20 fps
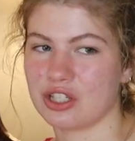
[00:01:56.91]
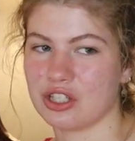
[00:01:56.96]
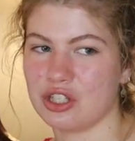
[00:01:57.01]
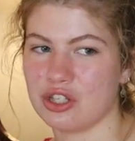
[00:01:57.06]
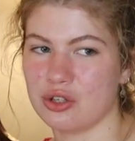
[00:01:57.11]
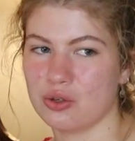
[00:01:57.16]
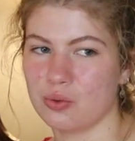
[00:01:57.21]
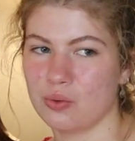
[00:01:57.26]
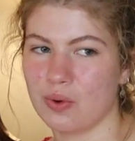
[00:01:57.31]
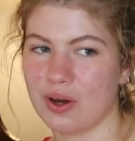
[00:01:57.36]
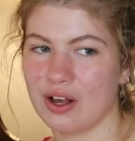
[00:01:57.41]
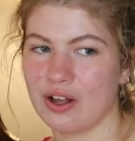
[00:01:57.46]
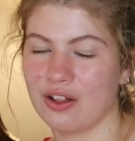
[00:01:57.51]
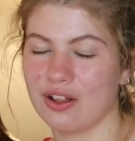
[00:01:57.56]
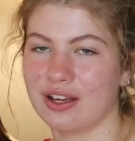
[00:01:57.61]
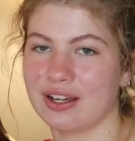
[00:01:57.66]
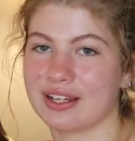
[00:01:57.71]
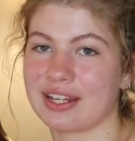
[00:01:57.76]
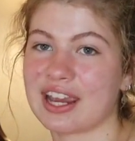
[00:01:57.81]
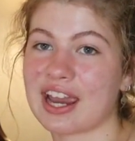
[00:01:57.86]
you will
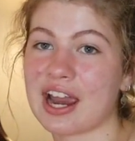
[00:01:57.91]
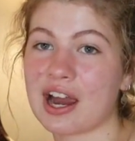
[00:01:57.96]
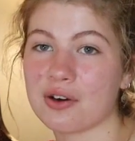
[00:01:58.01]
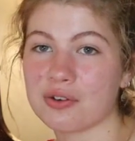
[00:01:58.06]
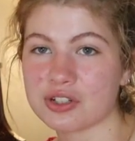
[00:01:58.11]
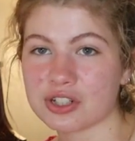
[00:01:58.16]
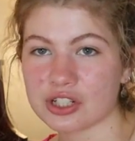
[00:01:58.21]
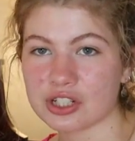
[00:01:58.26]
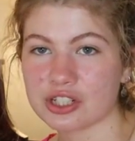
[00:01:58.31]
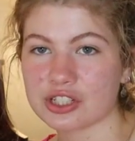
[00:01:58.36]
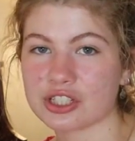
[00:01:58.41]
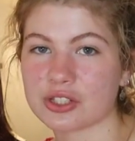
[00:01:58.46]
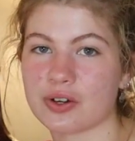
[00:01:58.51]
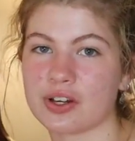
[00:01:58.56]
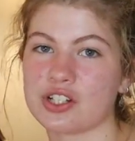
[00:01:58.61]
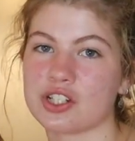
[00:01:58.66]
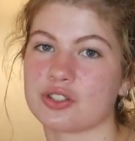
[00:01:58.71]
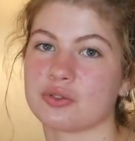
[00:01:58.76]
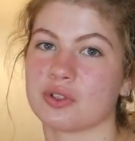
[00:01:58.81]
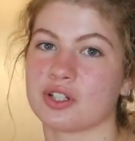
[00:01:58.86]
encounter. So
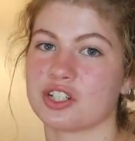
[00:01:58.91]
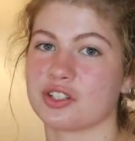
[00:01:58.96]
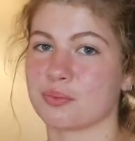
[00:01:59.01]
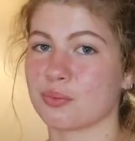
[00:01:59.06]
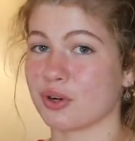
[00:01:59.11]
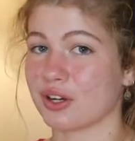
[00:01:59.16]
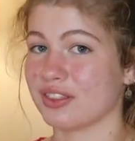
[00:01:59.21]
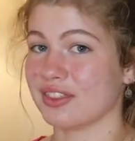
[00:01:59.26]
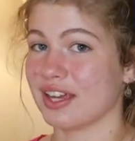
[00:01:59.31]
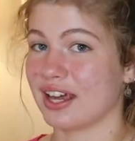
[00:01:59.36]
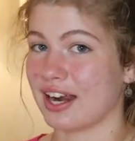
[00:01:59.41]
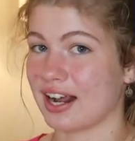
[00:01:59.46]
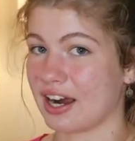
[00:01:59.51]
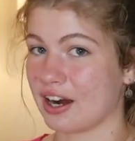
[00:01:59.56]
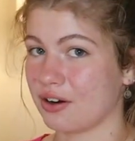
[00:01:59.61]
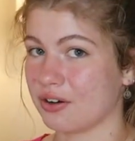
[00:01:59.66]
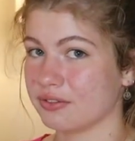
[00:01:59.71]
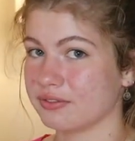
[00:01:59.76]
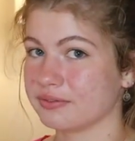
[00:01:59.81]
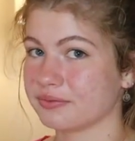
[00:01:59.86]
I just wanted to point that
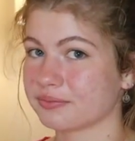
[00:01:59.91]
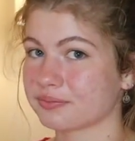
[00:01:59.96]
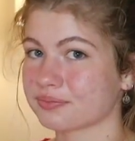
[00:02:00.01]
out.